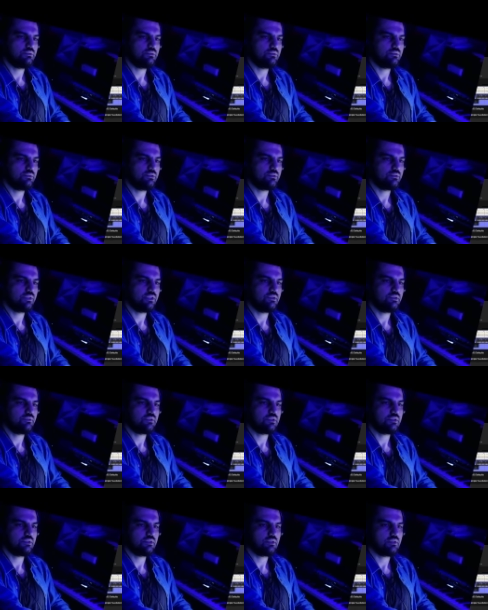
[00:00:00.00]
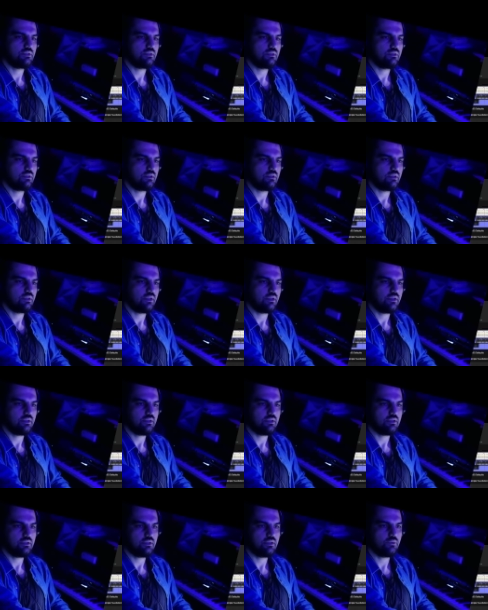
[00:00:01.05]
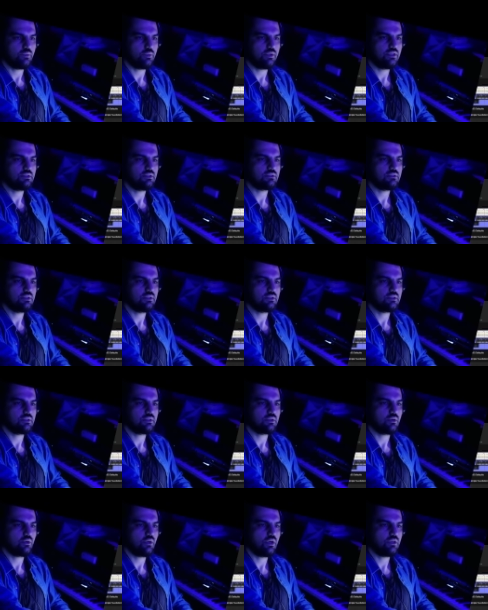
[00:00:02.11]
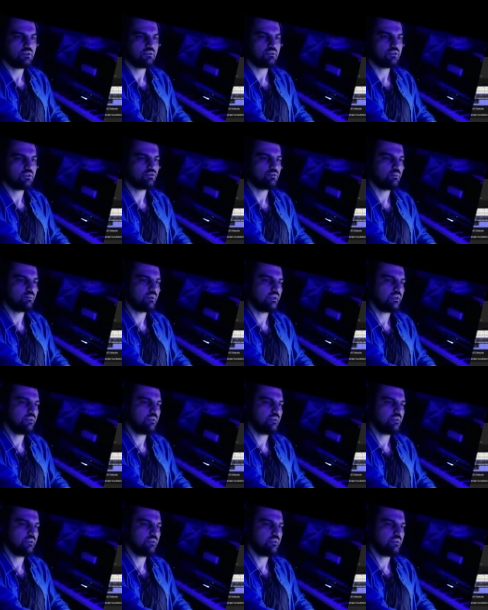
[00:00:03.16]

give he reads the chord that you play